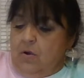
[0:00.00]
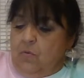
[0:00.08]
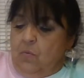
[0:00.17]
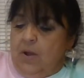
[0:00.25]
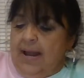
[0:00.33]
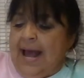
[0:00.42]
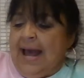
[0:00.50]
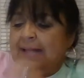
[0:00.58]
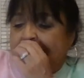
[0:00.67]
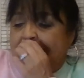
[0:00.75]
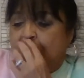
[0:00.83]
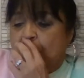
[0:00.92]
what I
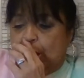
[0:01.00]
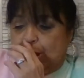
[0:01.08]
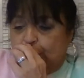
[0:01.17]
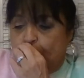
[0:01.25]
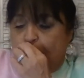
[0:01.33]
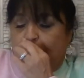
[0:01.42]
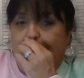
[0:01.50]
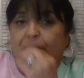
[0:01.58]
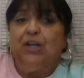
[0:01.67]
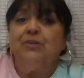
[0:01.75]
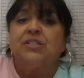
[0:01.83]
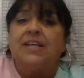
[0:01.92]
think are dark
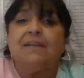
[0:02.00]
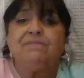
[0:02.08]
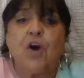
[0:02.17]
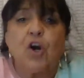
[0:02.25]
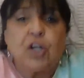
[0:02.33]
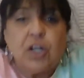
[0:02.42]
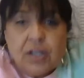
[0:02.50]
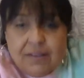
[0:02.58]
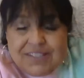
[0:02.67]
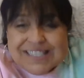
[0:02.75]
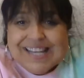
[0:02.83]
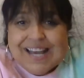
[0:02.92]
blue
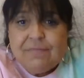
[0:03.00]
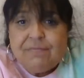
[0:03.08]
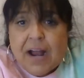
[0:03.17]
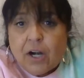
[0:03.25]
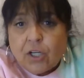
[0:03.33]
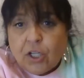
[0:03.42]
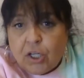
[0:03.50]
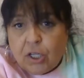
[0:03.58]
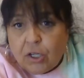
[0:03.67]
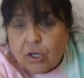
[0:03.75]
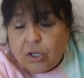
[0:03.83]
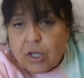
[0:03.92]
sapphire
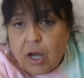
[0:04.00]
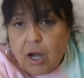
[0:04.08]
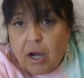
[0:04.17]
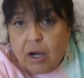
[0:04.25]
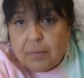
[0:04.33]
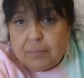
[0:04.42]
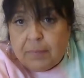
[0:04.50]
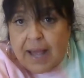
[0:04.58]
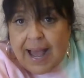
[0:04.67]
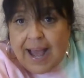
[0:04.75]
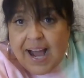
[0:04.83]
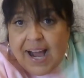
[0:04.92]
colored
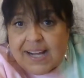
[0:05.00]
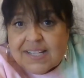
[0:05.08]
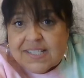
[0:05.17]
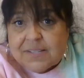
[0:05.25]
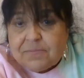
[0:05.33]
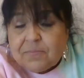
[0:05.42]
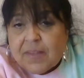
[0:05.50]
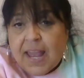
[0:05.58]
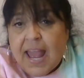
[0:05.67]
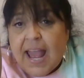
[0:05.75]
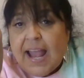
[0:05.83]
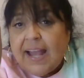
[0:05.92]
eyes,
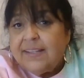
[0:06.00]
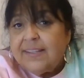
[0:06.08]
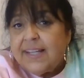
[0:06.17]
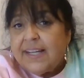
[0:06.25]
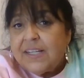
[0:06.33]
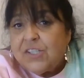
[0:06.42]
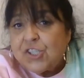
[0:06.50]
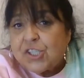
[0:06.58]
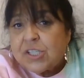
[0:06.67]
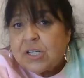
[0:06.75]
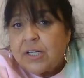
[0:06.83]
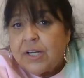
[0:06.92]
and then
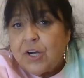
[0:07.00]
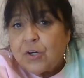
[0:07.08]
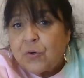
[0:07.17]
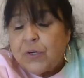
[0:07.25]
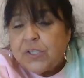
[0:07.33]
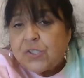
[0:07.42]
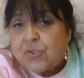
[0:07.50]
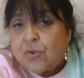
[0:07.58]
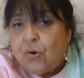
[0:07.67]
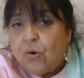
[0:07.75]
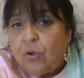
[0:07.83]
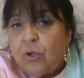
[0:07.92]
just clear
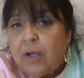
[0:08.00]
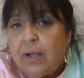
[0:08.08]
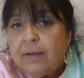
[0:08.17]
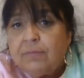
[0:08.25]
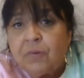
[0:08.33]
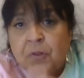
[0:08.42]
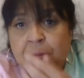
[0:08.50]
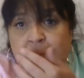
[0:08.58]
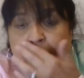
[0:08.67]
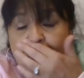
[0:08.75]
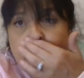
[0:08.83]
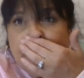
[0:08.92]
crystal for the
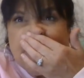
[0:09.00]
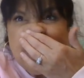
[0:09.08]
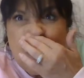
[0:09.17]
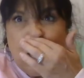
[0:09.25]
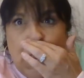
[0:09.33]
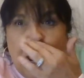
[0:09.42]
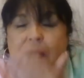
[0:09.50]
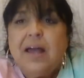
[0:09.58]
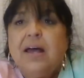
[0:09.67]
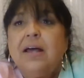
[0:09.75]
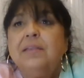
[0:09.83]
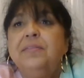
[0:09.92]
body.
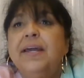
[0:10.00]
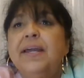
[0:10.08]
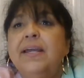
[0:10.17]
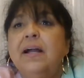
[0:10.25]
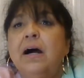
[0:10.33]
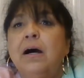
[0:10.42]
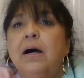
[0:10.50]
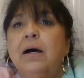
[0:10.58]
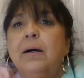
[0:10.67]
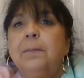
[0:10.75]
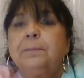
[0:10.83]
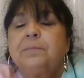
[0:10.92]
The
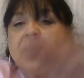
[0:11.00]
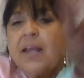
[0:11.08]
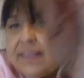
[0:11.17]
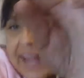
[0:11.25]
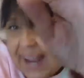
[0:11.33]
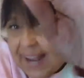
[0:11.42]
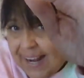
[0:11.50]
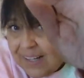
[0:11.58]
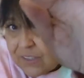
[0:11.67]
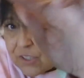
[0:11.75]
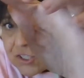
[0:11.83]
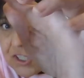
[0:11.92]

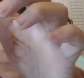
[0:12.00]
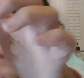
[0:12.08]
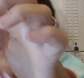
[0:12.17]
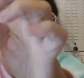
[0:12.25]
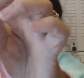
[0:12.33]
antlers up here,